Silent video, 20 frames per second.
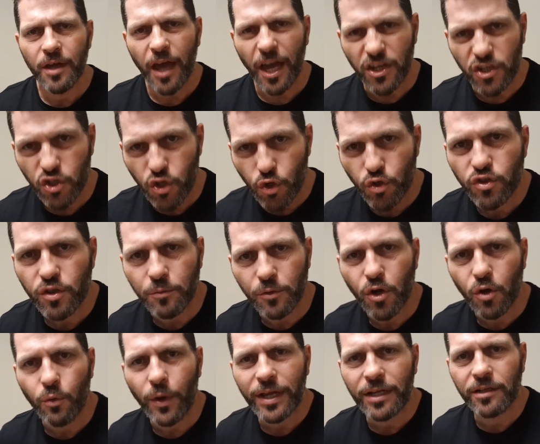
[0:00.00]
and use them
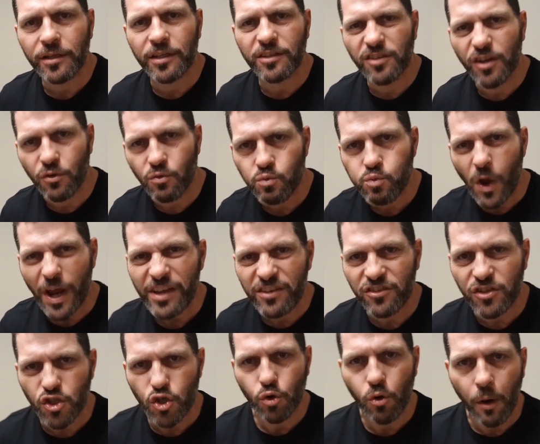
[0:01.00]
correctly instead of
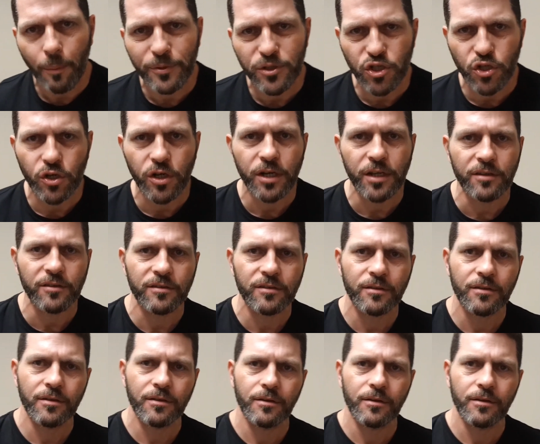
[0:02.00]
wasting your opportunities.